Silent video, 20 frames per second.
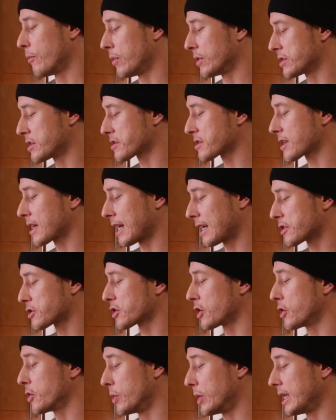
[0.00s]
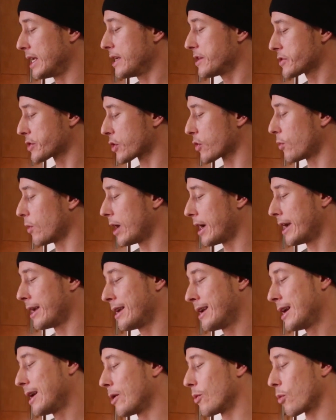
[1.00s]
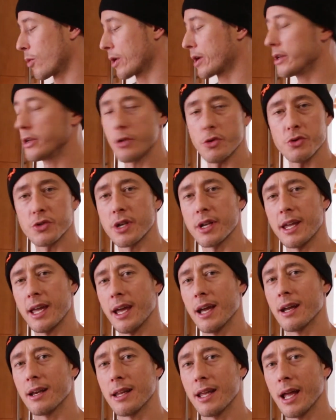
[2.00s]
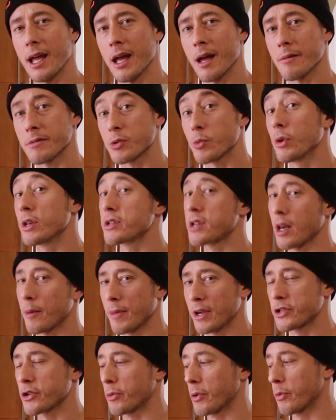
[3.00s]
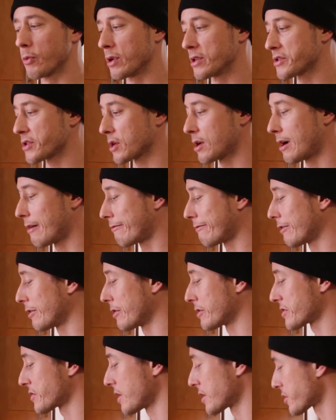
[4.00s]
But just to kind of show you an easier way, we're gonna use the canned yams. We just gotta make sure we rinse it off first.